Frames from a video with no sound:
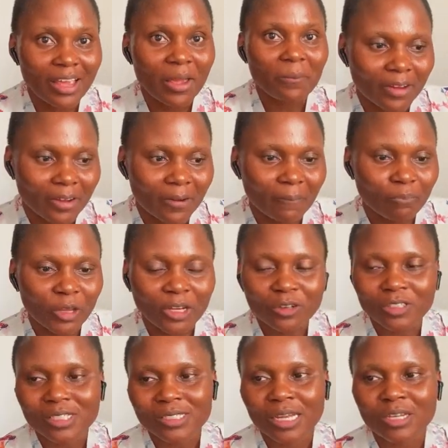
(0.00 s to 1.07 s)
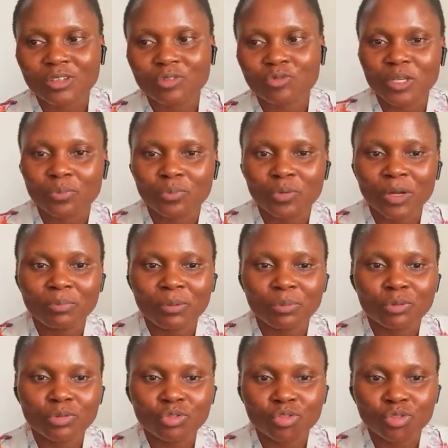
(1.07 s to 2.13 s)
Yeah, I don't understand when
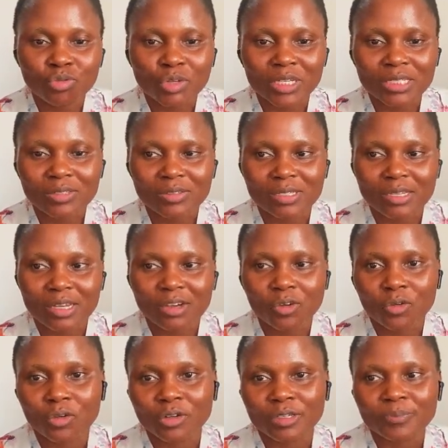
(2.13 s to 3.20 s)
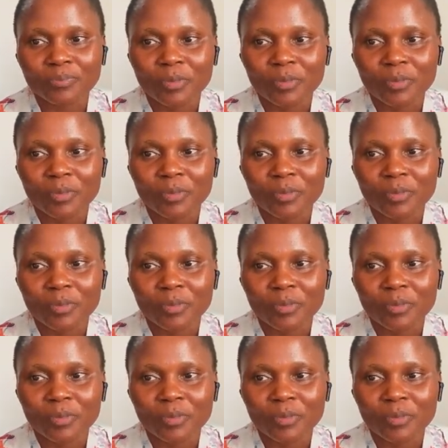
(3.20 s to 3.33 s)
people do to say, oh,